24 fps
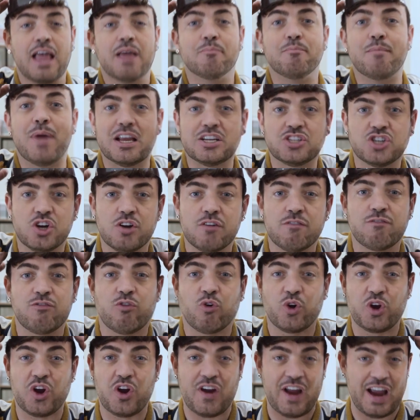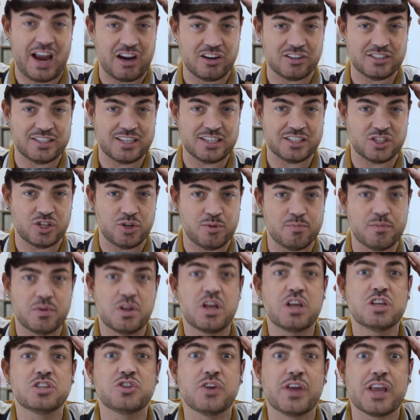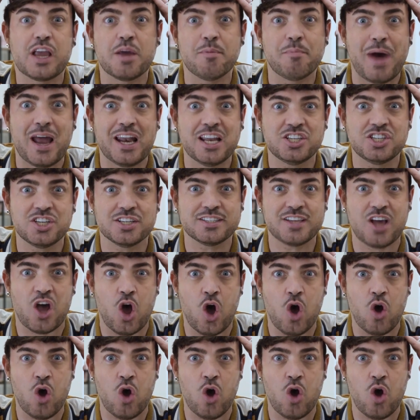measure for your hair system so you can manage this at